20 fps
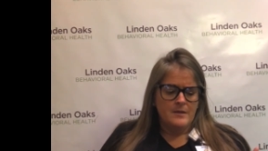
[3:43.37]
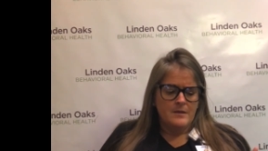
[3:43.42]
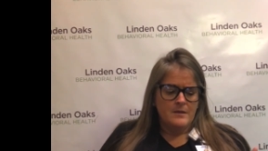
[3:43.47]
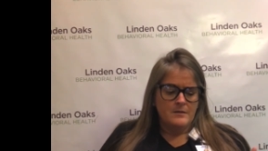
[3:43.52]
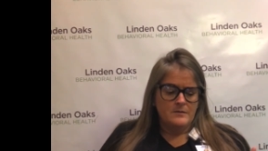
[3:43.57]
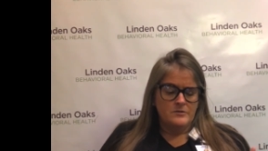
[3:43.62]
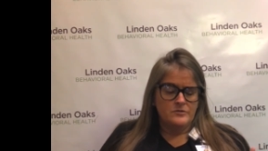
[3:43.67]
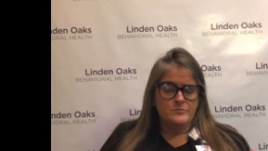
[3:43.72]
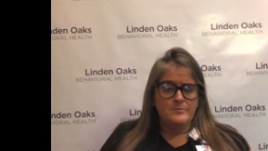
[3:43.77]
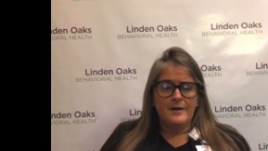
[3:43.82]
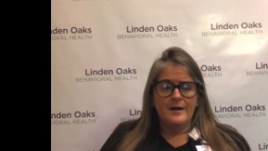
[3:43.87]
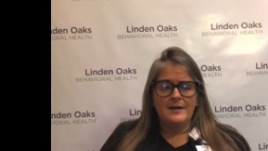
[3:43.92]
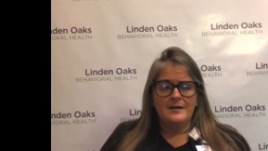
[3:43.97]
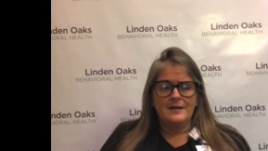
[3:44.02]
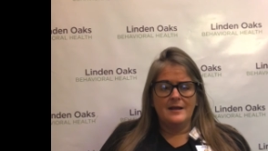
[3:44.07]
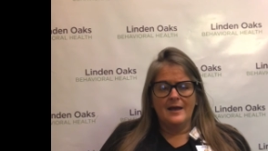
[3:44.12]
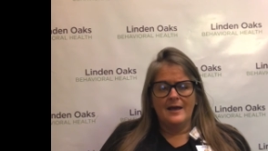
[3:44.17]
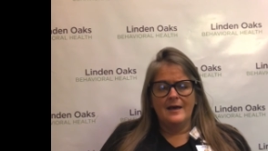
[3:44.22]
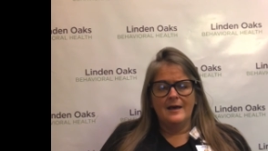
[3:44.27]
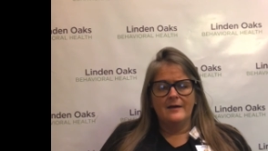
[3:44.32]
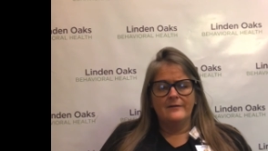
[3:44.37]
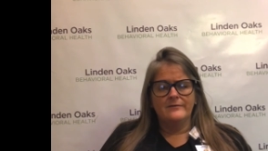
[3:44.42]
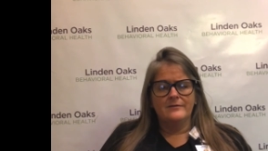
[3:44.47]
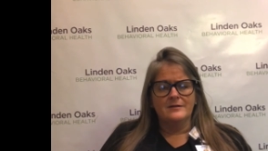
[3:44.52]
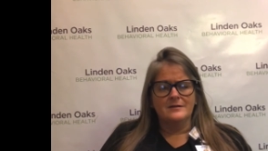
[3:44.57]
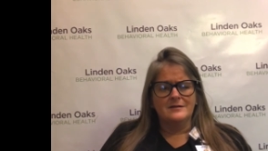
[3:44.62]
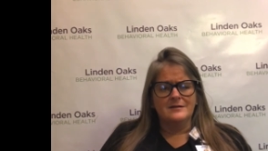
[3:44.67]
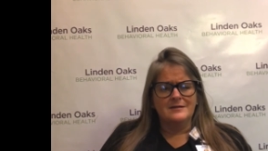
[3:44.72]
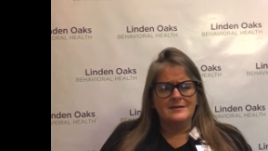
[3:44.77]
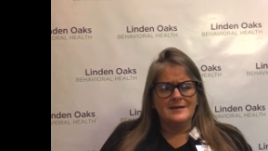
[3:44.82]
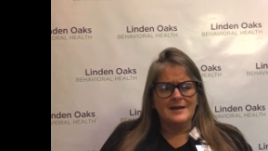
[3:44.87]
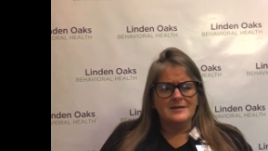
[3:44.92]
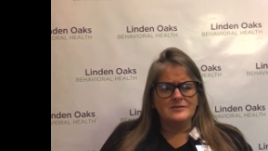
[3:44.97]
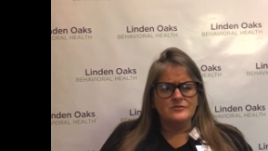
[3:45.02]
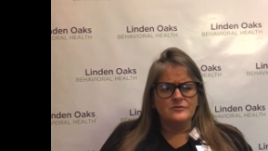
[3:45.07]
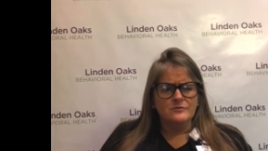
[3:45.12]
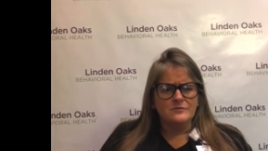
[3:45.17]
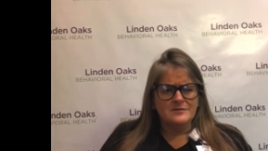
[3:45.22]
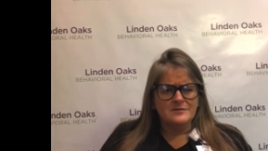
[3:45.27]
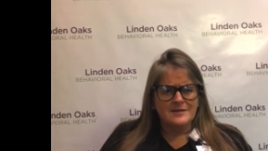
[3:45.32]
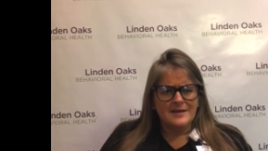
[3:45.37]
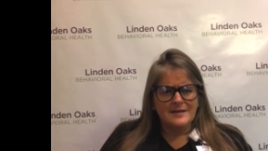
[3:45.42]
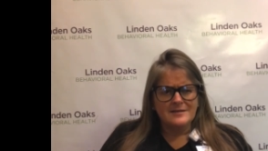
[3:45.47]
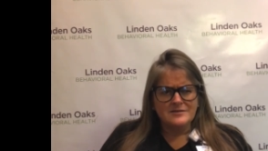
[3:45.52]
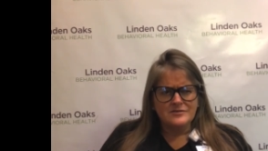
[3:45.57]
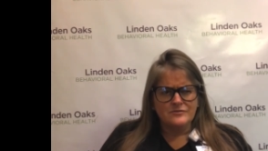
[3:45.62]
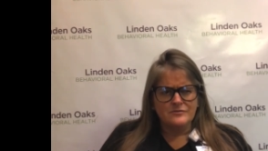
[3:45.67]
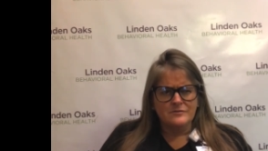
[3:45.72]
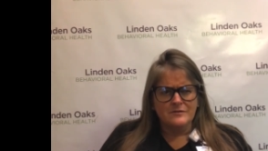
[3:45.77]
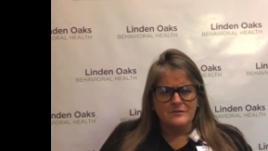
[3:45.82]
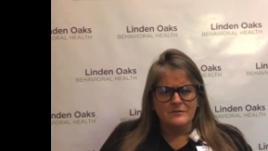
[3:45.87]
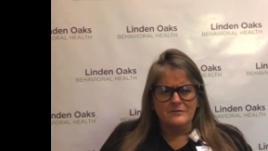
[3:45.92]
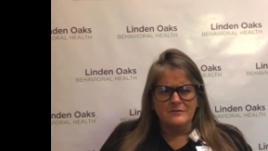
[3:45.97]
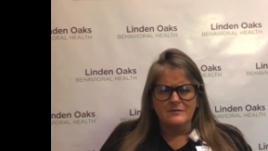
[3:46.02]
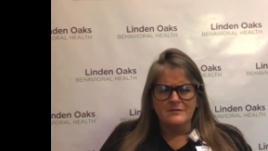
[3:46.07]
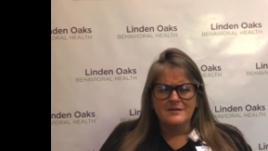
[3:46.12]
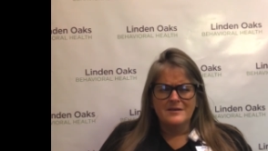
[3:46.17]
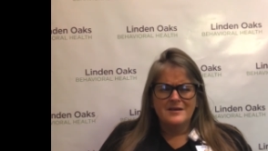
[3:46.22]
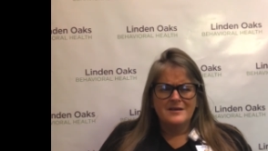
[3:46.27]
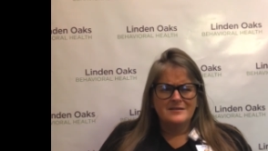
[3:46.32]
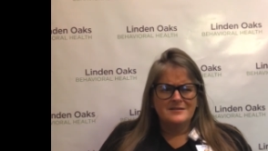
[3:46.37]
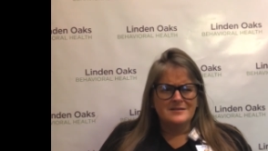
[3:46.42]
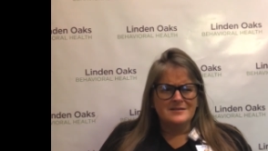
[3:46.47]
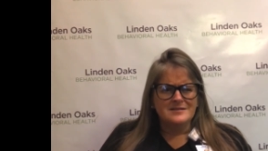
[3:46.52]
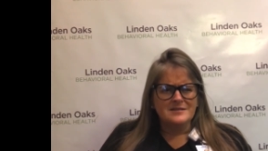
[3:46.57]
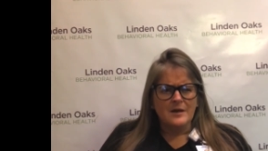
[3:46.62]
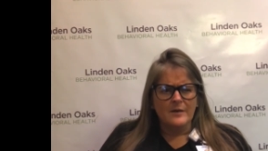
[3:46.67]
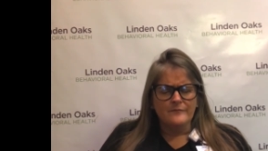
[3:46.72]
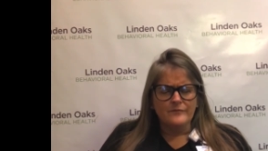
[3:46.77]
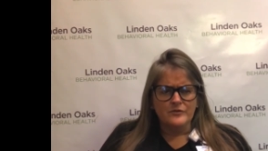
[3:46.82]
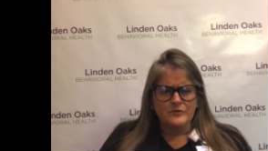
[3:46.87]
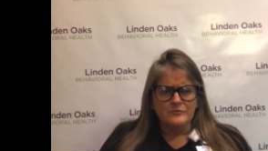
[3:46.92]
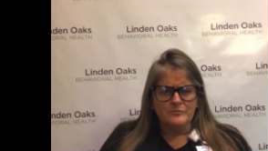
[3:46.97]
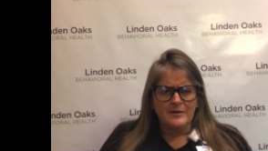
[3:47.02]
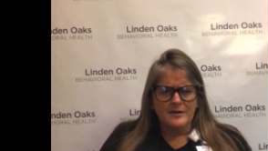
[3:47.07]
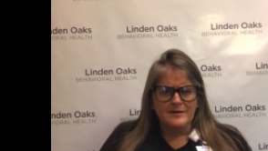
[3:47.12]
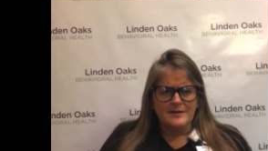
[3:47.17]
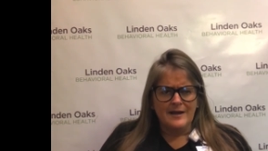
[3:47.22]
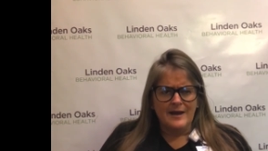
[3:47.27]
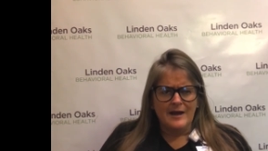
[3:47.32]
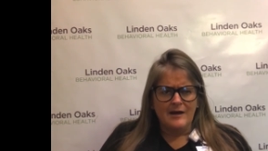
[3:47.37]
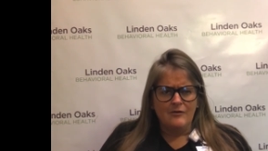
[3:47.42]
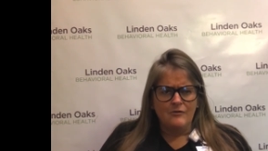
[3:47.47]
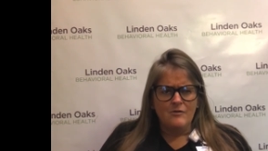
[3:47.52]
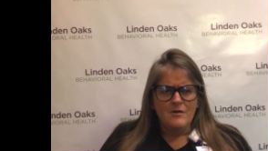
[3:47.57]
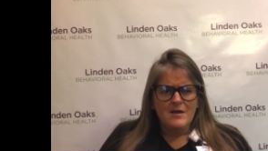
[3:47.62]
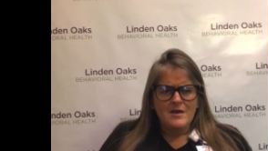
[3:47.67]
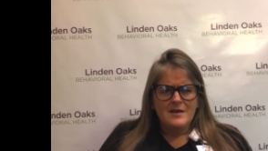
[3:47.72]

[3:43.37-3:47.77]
You might have a gastrointestinal discomfort right now.